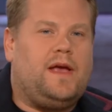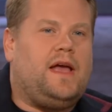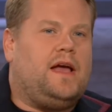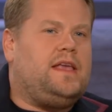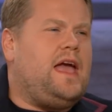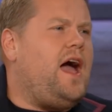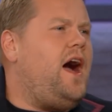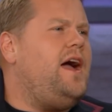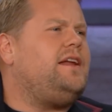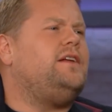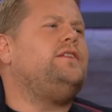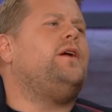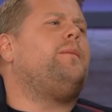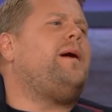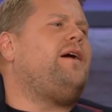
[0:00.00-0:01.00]
wait, yeah, I
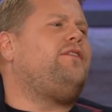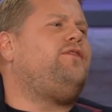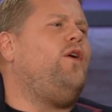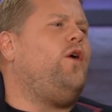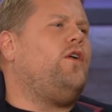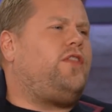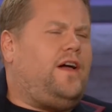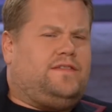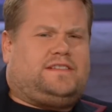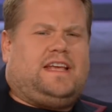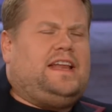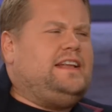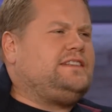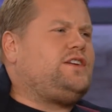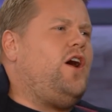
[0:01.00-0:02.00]
don't know about a fourth. I've
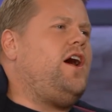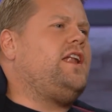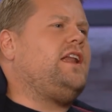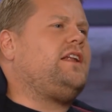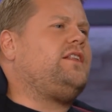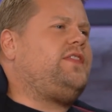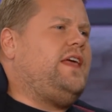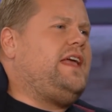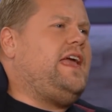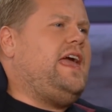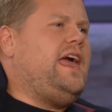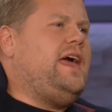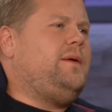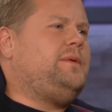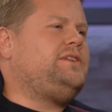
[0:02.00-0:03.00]
seen he's got a little thing
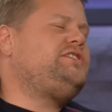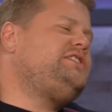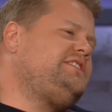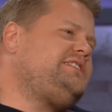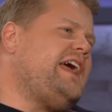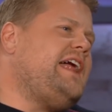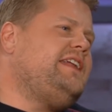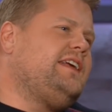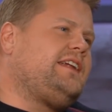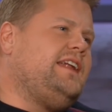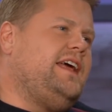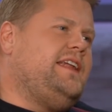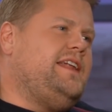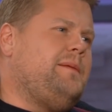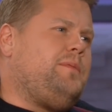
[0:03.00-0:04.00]
here, which is
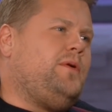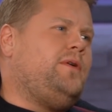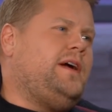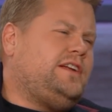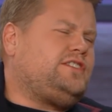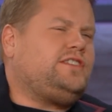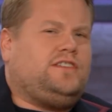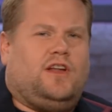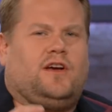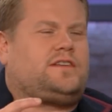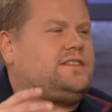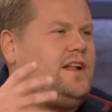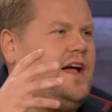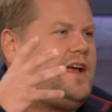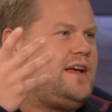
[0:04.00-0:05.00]
technically a nipple. It just
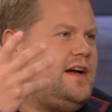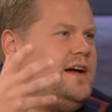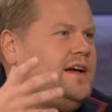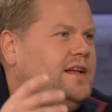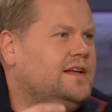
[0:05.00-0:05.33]
looks like a